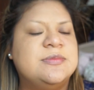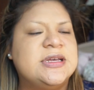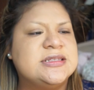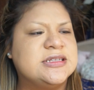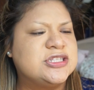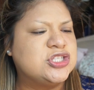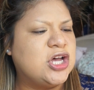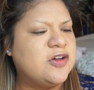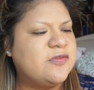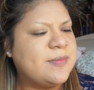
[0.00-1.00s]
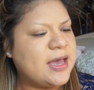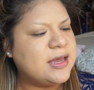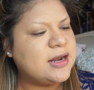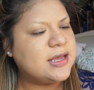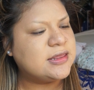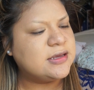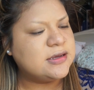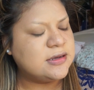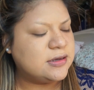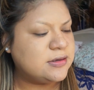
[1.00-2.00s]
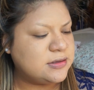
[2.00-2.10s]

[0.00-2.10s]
it's a soft matte, I think.